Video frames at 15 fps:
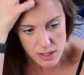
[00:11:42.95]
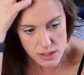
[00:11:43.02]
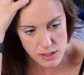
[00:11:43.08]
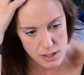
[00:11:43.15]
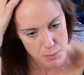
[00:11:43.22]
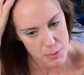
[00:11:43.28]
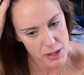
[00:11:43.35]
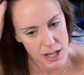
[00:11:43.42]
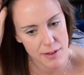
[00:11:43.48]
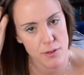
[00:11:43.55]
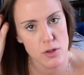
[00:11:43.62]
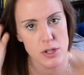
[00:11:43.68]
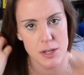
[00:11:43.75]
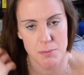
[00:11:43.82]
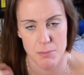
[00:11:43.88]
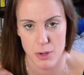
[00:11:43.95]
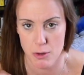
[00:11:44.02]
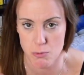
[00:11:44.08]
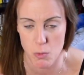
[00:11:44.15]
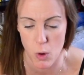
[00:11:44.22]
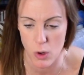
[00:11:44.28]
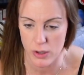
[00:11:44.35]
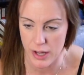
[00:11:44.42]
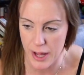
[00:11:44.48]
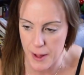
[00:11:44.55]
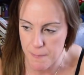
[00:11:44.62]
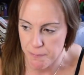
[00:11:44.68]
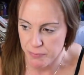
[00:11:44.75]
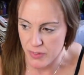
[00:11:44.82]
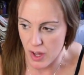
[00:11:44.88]
some of the levels in
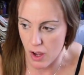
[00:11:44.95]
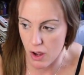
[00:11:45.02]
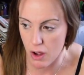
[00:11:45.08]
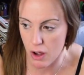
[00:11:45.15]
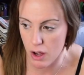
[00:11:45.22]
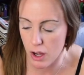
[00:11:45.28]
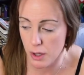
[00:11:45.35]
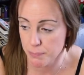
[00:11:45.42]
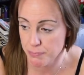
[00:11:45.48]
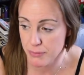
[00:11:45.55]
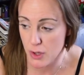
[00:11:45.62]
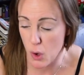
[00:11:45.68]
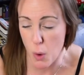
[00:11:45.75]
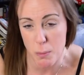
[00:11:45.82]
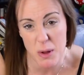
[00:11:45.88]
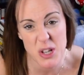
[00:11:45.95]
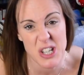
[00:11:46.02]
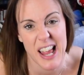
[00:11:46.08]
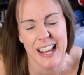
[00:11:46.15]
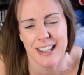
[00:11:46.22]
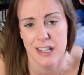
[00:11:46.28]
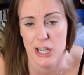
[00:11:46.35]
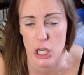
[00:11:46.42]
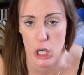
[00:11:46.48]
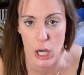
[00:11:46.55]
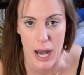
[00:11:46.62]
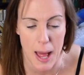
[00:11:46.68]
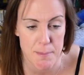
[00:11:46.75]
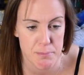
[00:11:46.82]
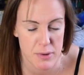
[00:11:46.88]
Moonwalker are almost like little
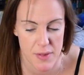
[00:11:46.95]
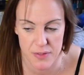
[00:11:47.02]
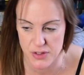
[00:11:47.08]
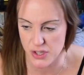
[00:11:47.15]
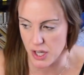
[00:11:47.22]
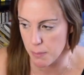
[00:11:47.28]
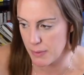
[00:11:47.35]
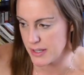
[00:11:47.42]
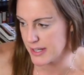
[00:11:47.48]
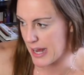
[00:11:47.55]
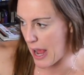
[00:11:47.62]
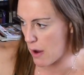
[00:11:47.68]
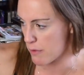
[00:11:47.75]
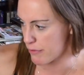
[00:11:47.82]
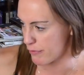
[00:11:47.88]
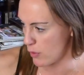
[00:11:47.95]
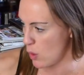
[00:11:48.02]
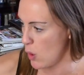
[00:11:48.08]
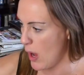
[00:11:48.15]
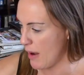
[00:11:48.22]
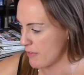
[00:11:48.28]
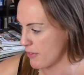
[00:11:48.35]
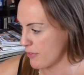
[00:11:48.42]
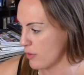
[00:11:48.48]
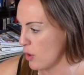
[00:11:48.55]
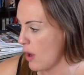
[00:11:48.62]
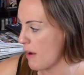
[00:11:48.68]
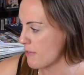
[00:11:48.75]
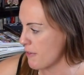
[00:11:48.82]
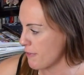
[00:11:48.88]
labyrinths going down floor after
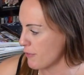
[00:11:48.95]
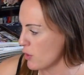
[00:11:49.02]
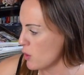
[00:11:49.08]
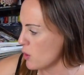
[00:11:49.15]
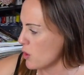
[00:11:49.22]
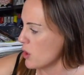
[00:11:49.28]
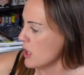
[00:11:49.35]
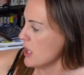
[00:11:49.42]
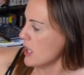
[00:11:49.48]
floor after floor.